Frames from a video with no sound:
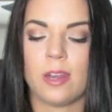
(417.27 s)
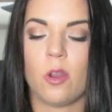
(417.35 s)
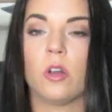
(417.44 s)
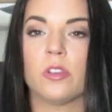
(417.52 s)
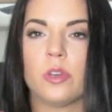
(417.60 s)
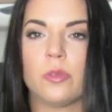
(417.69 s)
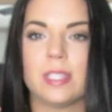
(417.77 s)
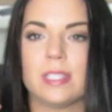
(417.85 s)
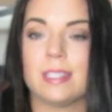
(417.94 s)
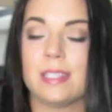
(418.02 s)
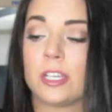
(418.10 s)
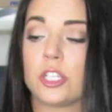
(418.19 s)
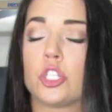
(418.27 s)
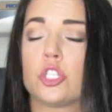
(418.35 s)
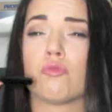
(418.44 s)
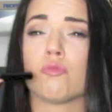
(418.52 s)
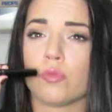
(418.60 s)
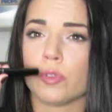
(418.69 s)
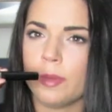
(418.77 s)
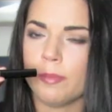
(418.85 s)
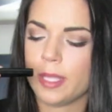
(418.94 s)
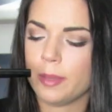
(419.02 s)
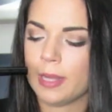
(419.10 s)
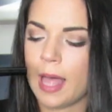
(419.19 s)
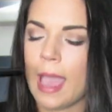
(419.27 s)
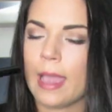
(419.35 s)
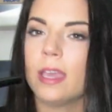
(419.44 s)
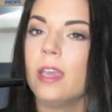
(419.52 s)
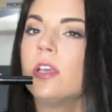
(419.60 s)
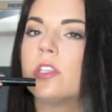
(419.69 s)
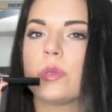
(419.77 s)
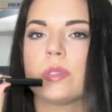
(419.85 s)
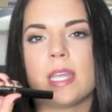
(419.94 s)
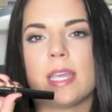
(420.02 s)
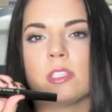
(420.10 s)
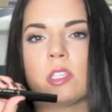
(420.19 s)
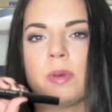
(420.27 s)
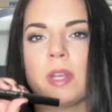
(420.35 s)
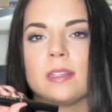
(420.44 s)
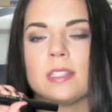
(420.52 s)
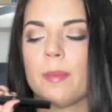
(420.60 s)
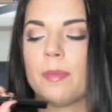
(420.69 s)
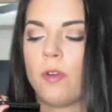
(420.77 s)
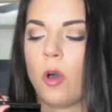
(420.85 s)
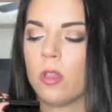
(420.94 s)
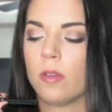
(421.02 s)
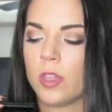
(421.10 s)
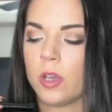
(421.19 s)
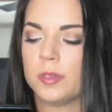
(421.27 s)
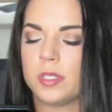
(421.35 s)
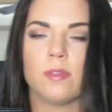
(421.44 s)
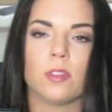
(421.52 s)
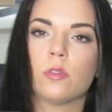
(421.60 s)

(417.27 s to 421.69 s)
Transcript: And also this is extremely black, so it's nice to put on top of all of those, even